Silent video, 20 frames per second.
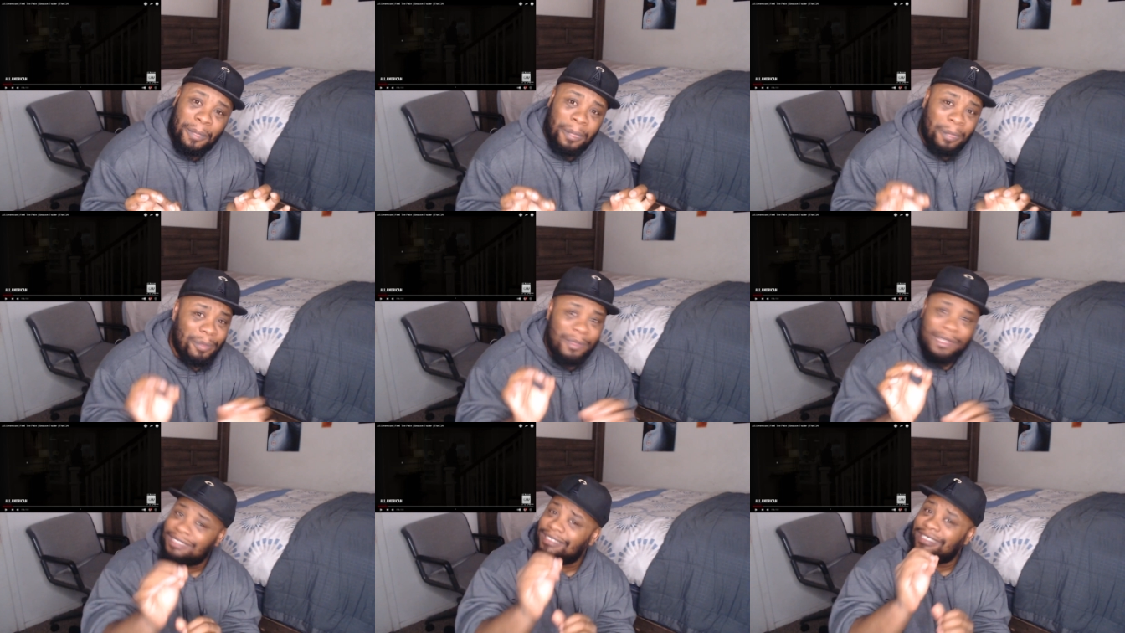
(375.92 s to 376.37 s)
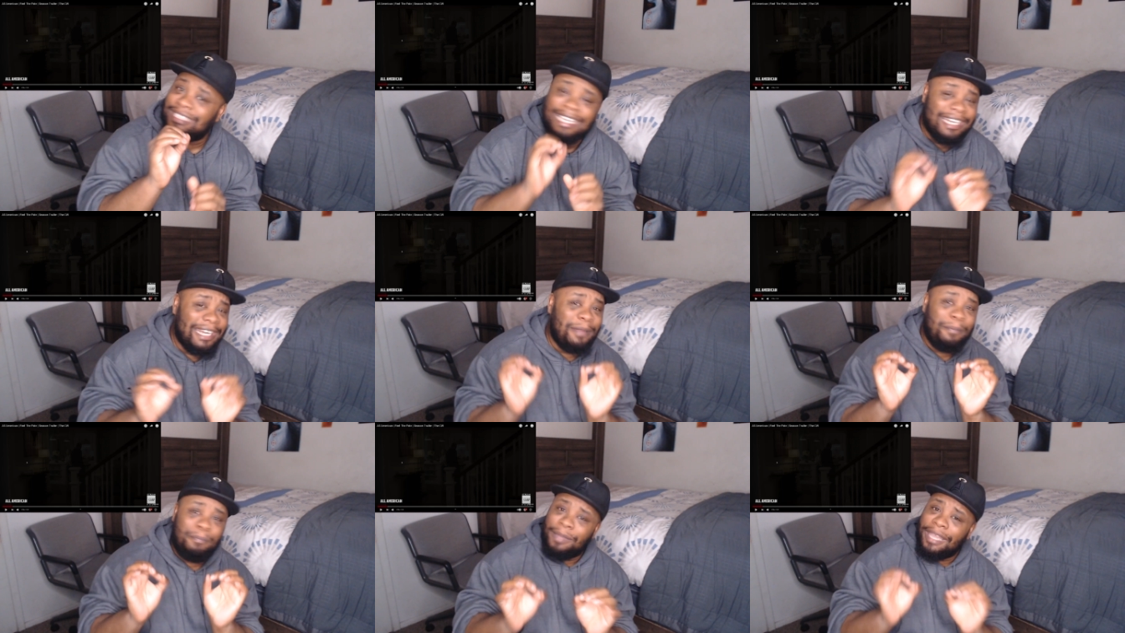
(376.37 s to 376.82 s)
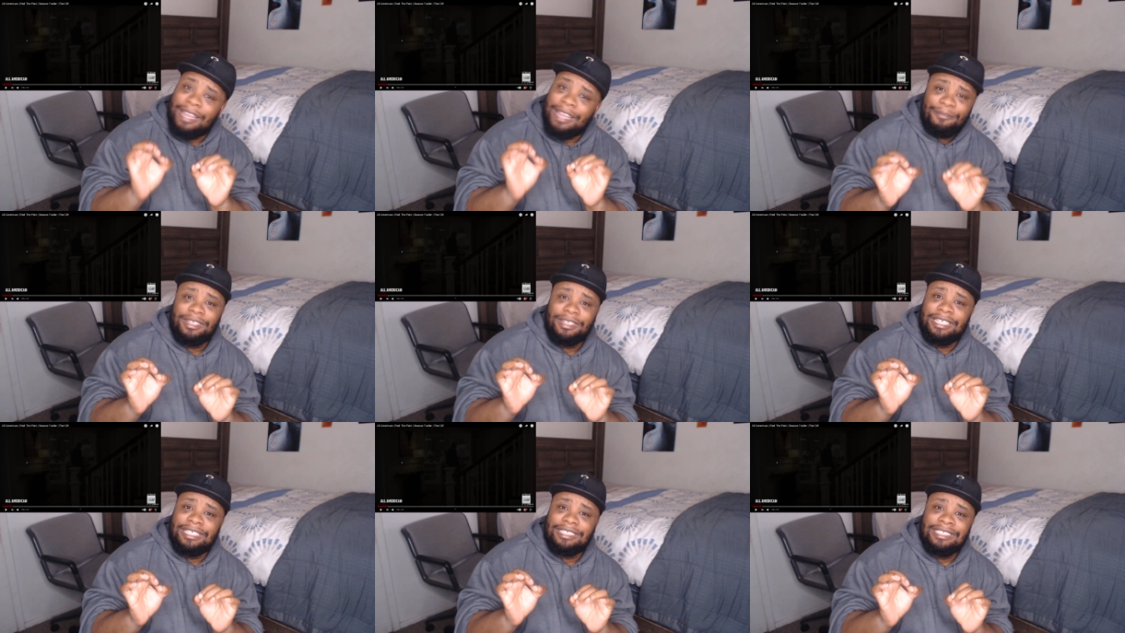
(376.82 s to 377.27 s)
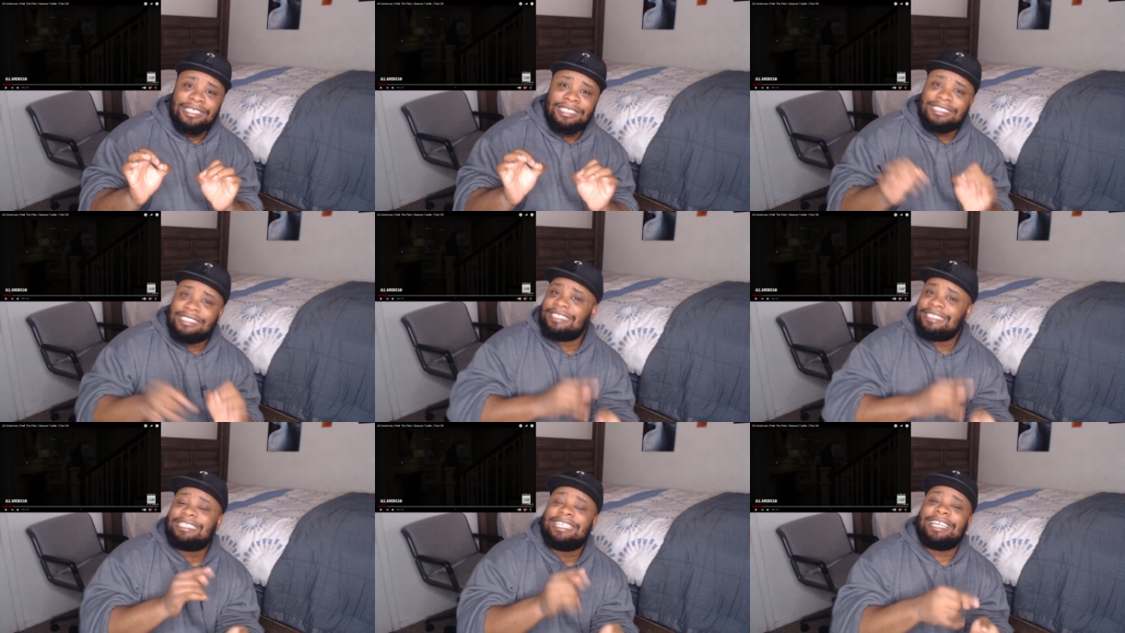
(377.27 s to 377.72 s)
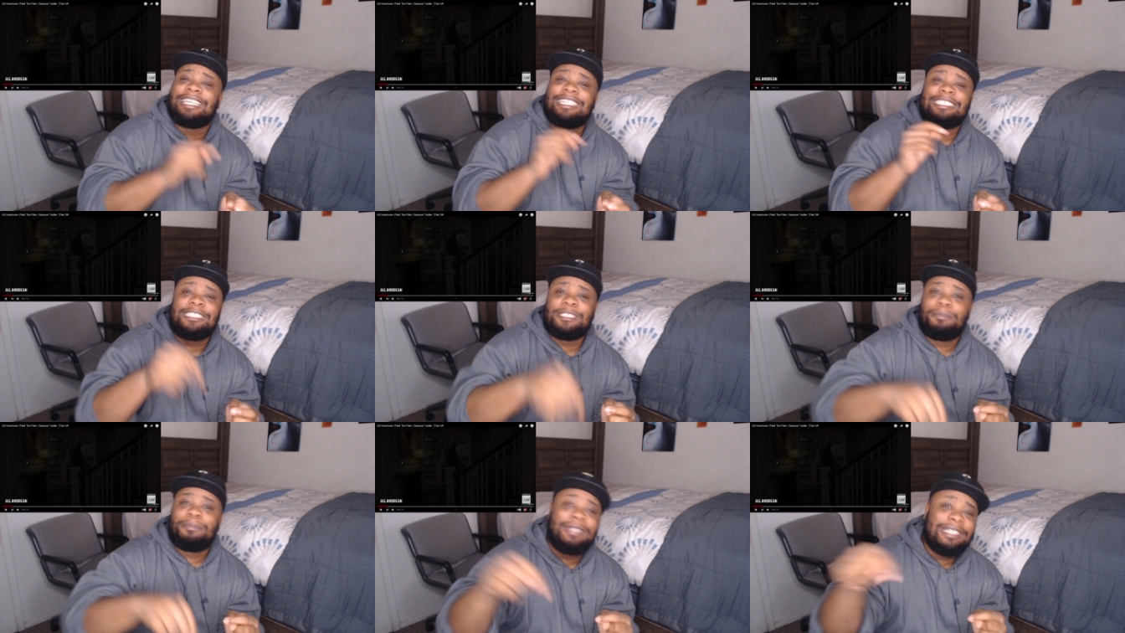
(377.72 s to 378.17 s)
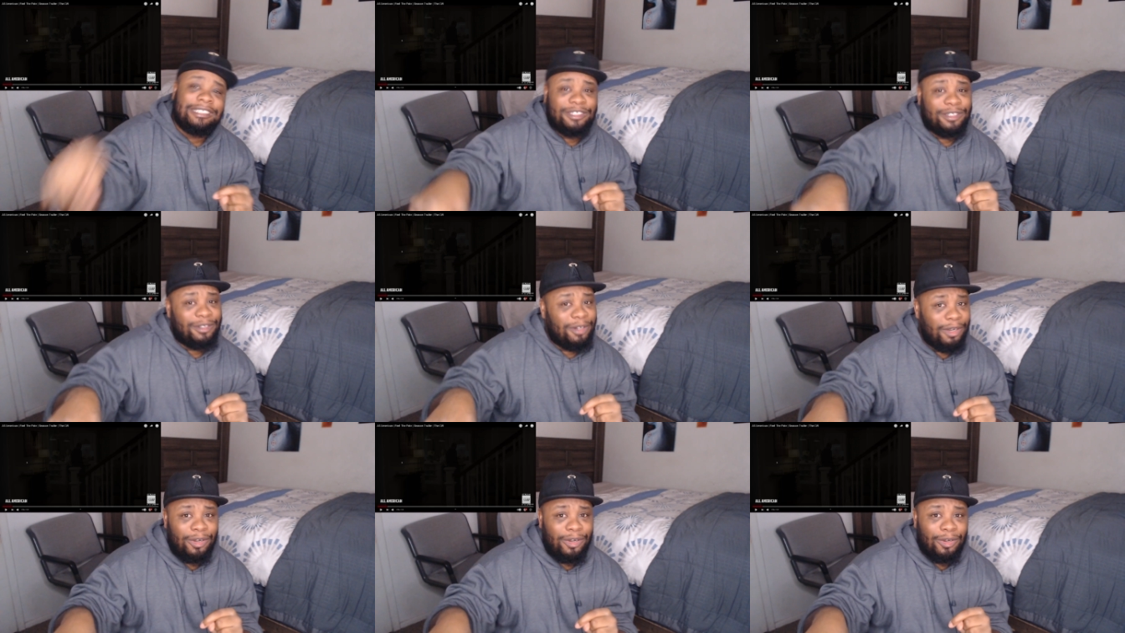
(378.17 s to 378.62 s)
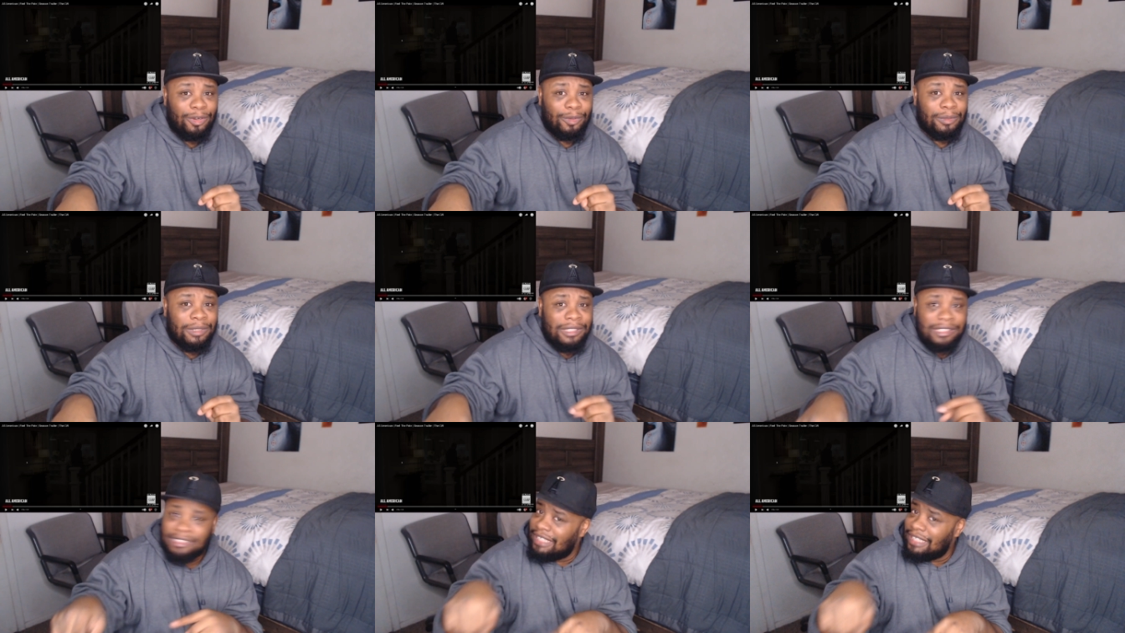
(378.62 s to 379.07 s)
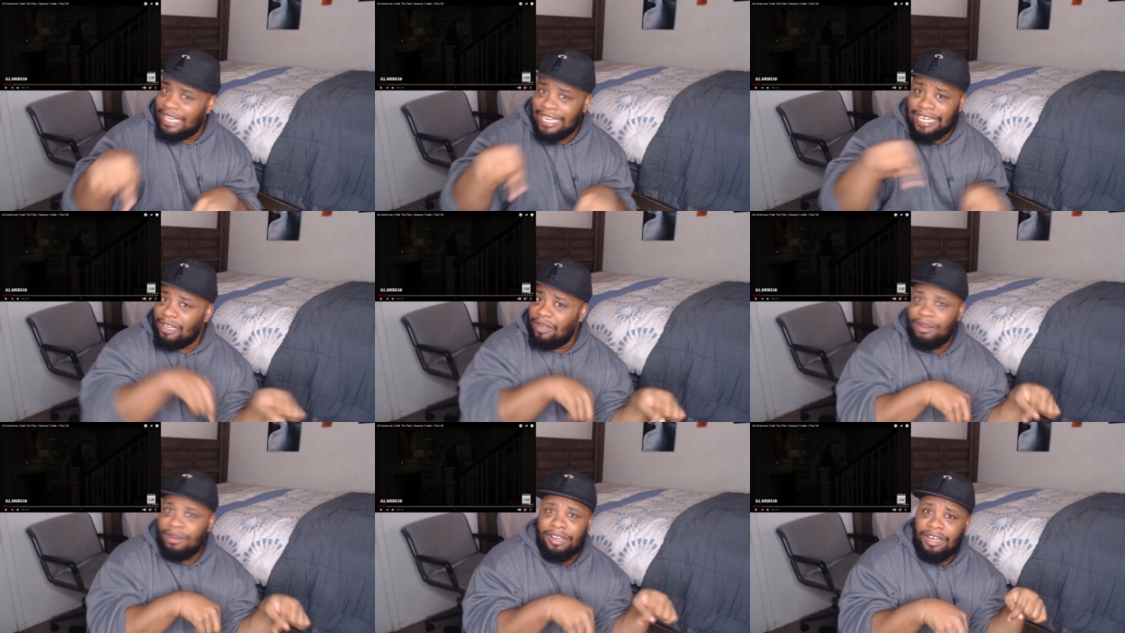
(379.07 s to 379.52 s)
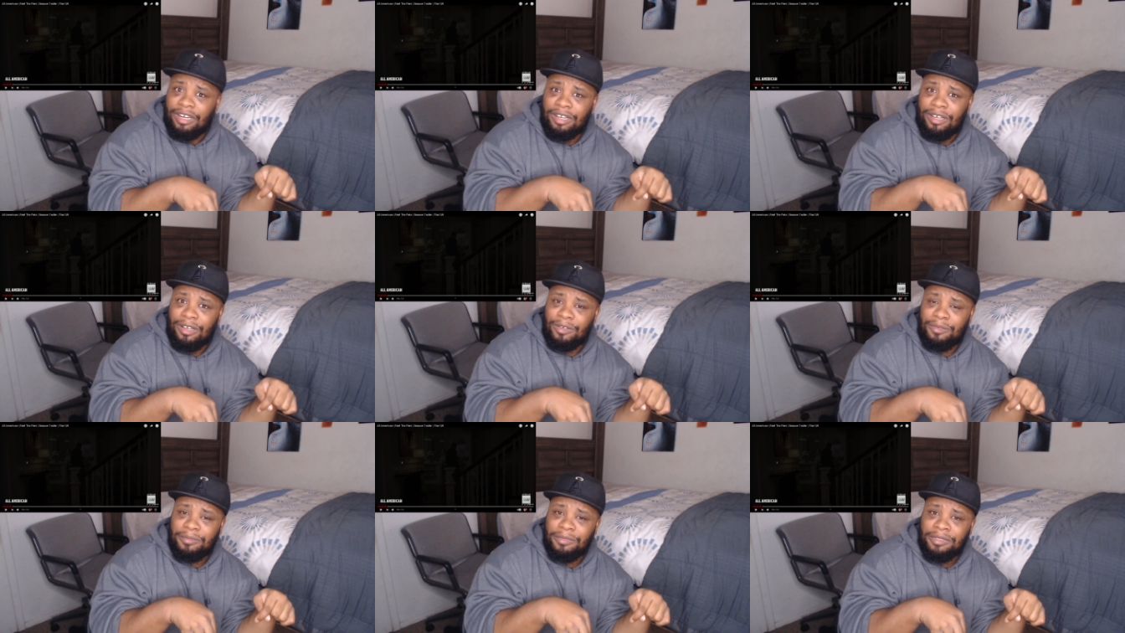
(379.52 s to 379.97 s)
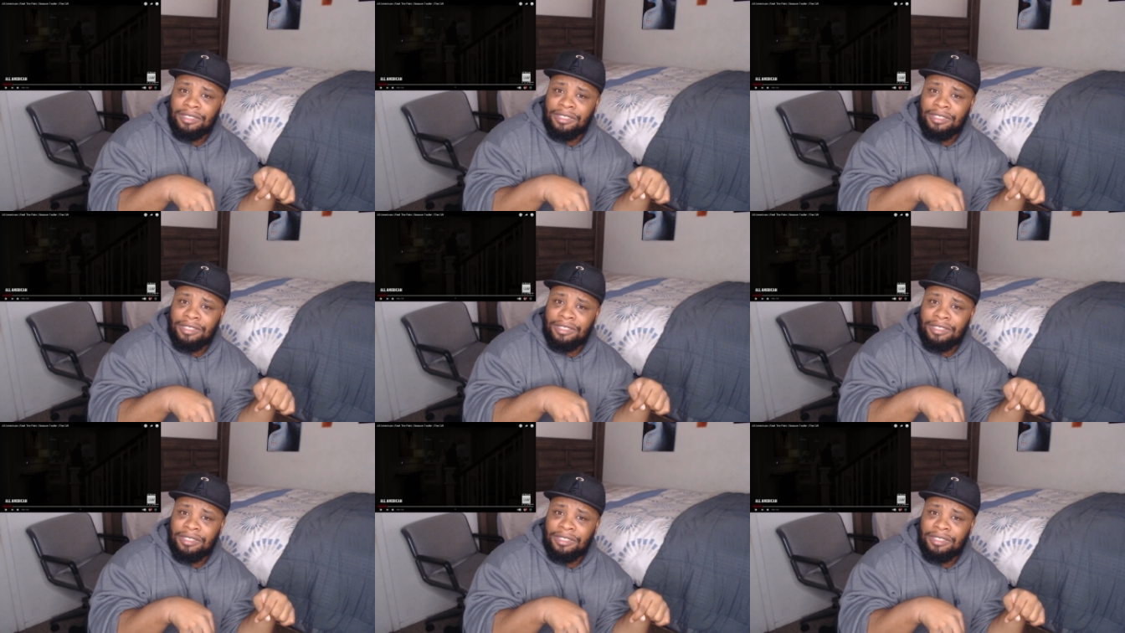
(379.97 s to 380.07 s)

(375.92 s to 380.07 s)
This ain't in Beverly's. She taking Spencer home. She ain't going home.